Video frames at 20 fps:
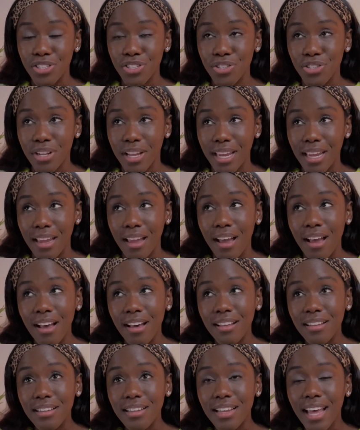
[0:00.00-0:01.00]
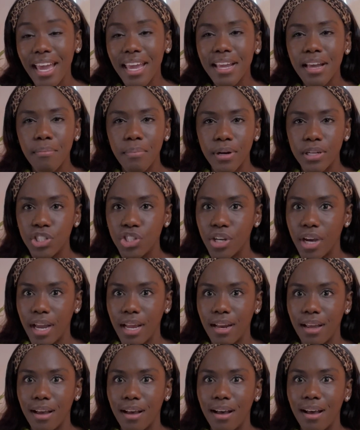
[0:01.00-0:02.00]
to like about
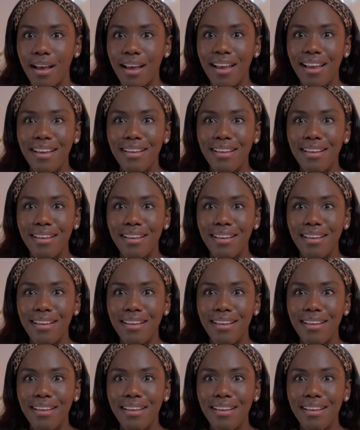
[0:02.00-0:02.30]
China.